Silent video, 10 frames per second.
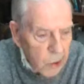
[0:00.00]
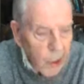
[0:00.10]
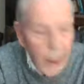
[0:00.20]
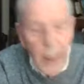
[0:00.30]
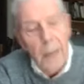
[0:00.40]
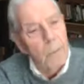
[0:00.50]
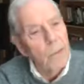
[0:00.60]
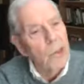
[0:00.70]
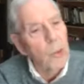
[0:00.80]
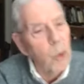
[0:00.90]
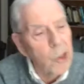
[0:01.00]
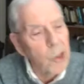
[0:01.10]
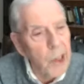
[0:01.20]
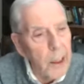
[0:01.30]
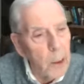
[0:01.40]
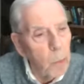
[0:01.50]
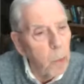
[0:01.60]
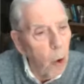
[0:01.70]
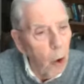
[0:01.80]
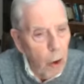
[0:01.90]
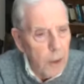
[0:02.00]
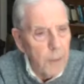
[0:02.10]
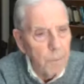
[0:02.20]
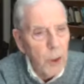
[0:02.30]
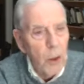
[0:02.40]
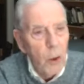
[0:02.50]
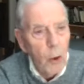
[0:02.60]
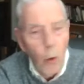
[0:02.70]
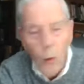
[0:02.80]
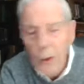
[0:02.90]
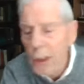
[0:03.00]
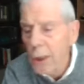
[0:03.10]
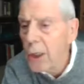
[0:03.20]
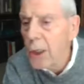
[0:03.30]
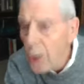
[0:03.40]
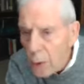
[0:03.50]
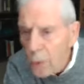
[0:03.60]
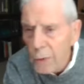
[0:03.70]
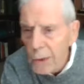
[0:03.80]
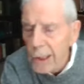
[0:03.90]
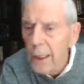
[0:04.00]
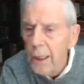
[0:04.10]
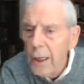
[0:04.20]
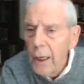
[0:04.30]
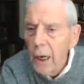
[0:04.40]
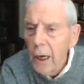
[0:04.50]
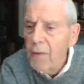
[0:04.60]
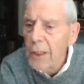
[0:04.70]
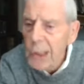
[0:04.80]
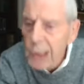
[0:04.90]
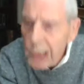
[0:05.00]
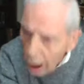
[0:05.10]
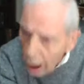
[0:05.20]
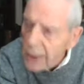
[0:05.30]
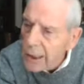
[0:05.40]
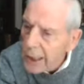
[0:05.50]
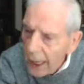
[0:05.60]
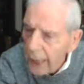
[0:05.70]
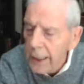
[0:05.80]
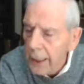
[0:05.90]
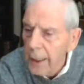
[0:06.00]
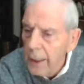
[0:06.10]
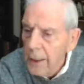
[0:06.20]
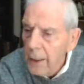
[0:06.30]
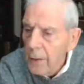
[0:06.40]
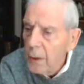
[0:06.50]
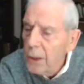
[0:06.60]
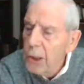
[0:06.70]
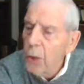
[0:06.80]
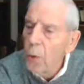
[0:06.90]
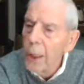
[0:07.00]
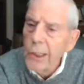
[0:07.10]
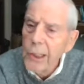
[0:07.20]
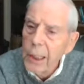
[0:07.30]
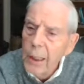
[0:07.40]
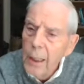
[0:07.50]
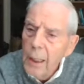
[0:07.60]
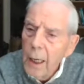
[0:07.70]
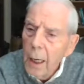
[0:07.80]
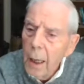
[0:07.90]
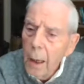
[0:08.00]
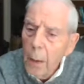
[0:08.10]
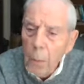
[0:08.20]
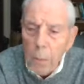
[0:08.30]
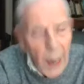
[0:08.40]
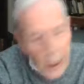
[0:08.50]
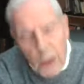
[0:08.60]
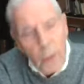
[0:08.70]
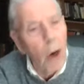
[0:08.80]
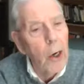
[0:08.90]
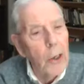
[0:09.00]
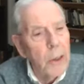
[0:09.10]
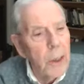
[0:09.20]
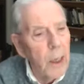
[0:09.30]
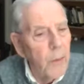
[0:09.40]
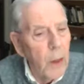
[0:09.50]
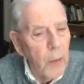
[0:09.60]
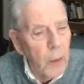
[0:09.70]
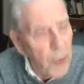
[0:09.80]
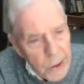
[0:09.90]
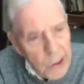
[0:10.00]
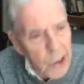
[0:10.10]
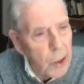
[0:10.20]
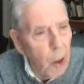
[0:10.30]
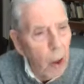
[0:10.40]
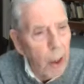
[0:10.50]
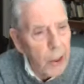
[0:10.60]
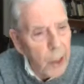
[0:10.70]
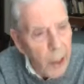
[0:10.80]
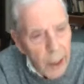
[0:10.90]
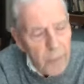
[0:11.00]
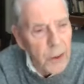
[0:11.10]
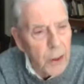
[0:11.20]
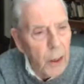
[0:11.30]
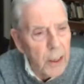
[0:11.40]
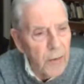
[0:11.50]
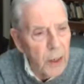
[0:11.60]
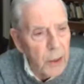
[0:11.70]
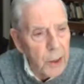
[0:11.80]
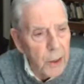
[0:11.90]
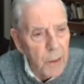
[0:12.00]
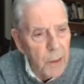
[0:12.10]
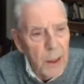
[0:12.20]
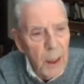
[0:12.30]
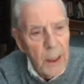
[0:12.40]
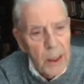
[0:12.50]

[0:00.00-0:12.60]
James will say to Paul, who was accused of insulting the Jewish uh, background and, and the things that God had gave, given to them.